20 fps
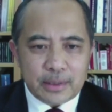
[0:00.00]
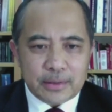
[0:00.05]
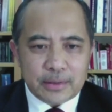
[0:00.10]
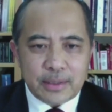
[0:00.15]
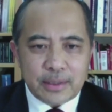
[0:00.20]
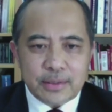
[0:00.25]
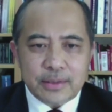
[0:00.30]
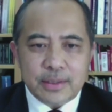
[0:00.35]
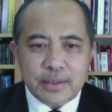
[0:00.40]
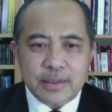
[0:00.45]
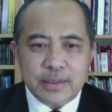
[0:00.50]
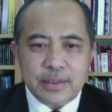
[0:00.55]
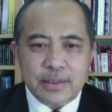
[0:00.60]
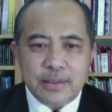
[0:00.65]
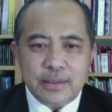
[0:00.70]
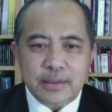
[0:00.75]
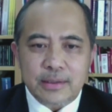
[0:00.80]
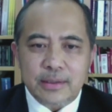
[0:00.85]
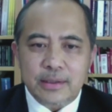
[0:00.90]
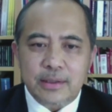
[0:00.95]

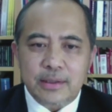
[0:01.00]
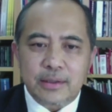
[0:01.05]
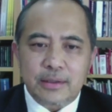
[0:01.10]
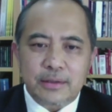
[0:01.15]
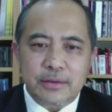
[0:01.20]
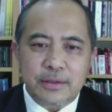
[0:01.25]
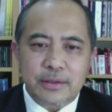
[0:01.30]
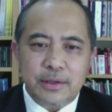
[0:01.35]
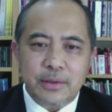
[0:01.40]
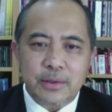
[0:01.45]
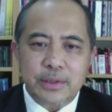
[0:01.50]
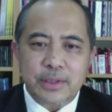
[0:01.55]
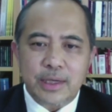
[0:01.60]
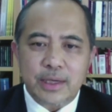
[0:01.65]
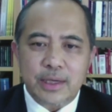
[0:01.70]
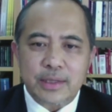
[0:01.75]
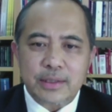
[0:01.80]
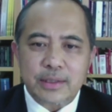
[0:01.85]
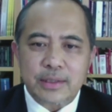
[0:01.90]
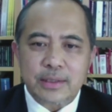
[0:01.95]
Excellencies, distinguished
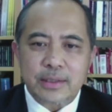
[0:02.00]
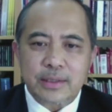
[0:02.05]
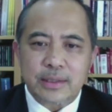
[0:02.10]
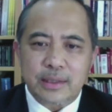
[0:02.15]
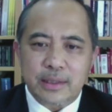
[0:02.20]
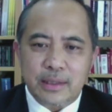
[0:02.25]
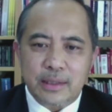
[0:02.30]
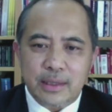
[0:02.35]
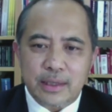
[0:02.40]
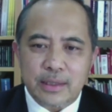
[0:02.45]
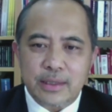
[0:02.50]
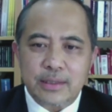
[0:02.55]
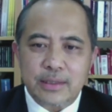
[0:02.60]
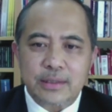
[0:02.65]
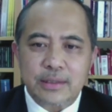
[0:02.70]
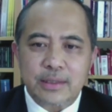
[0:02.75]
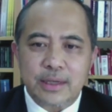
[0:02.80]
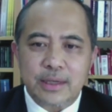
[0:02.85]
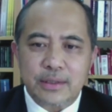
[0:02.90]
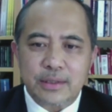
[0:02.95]
guests,
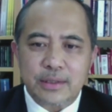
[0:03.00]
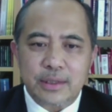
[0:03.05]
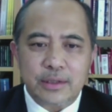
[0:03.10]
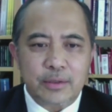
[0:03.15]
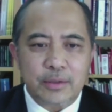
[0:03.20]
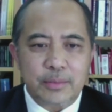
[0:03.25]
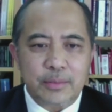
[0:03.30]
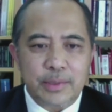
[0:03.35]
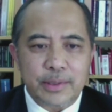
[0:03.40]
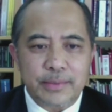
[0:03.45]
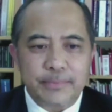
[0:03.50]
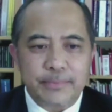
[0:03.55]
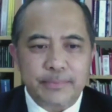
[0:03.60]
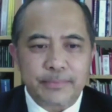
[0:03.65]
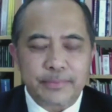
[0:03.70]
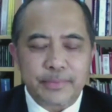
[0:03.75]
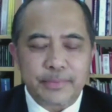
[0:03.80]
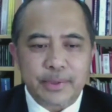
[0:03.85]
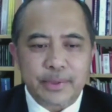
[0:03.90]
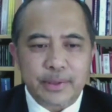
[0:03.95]
ladies and gentlemen.
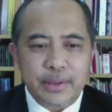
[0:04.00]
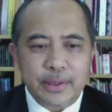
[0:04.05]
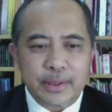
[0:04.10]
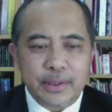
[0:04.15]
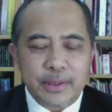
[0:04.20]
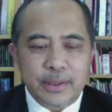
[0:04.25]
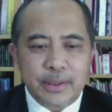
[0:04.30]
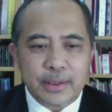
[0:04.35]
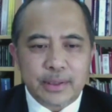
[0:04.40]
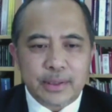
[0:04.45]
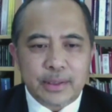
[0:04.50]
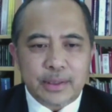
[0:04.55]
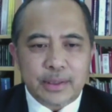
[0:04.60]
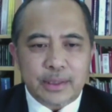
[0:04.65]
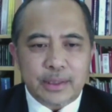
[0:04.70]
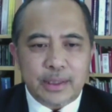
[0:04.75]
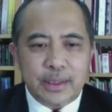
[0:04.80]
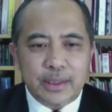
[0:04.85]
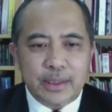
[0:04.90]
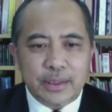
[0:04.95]

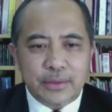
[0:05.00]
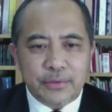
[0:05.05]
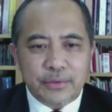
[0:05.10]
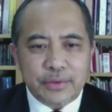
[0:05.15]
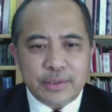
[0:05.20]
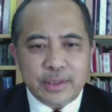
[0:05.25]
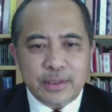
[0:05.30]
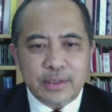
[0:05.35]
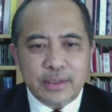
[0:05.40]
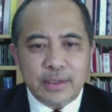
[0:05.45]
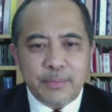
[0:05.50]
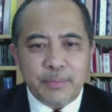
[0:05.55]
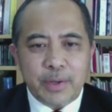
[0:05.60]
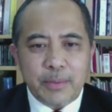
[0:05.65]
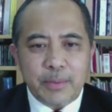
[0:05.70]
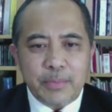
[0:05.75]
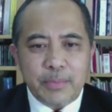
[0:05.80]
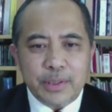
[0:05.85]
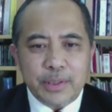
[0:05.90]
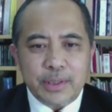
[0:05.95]
In the recently
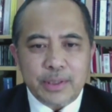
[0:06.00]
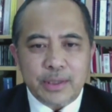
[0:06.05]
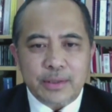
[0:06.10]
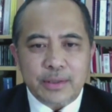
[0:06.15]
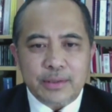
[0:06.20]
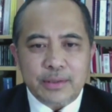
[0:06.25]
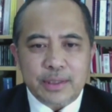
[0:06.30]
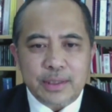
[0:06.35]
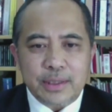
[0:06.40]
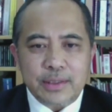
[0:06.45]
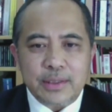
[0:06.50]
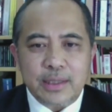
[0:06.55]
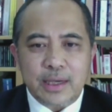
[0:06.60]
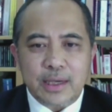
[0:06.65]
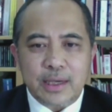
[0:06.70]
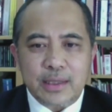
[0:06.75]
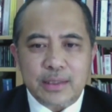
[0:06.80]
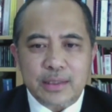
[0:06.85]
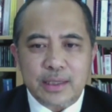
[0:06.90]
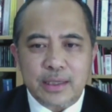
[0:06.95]
published 6th
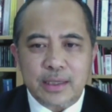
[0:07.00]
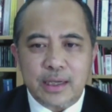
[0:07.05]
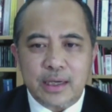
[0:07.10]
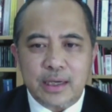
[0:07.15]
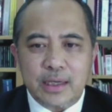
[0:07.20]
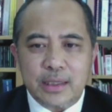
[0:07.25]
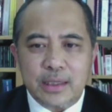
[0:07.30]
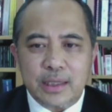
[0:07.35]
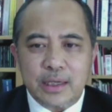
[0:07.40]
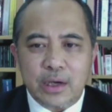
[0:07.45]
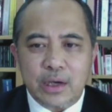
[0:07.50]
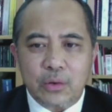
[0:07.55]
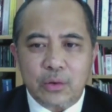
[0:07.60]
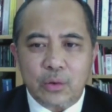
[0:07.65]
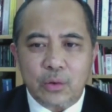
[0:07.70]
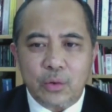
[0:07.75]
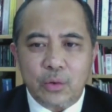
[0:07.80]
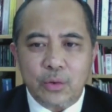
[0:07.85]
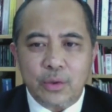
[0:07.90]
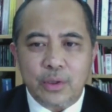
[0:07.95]
ASEAN Energy
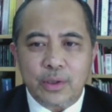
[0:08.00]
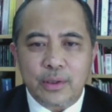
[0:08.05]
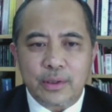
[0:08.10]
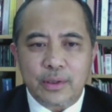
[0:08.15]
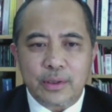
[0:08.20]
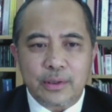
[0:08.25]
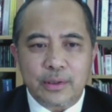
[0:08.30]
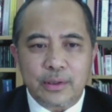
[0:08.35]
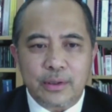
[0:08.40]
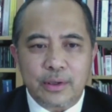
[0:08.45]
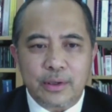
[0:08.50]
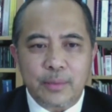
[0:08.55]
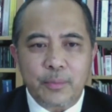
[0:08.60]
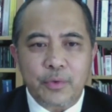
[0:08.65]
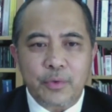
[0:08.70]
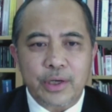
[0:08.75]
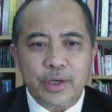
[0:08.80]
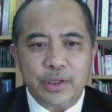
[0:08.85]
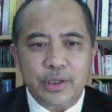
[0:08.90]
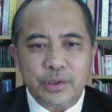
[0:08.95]
Outlook, the
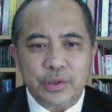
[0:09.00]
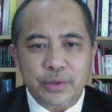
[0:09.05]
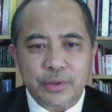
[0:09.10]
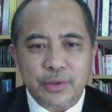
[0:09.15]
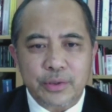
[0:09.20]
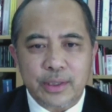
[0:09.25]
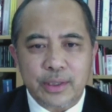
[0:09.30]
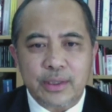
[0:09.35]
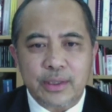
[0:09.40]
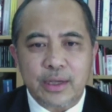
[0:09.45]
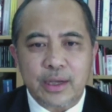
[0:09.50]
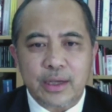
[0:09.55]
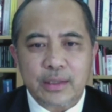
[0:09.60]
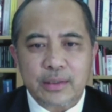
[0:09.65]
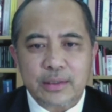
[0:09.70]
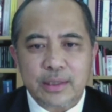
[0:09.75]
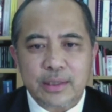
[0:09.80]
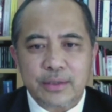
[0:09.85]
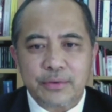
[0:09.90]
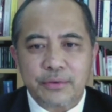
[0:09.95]
report has shown that the
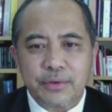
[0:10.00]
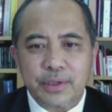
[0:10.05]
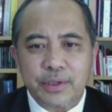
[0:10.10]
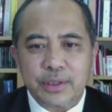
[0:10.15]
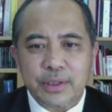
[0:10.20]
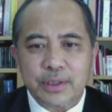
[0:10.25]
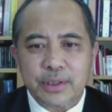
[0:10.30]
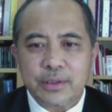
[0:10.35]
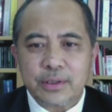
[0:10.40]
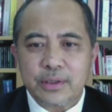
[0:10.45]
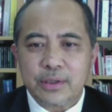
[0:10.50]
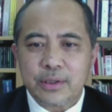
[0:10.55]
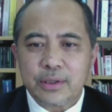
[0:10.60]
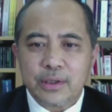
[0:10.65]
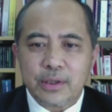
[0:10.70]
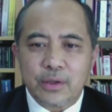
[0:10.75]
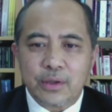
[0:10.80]
ASEAN region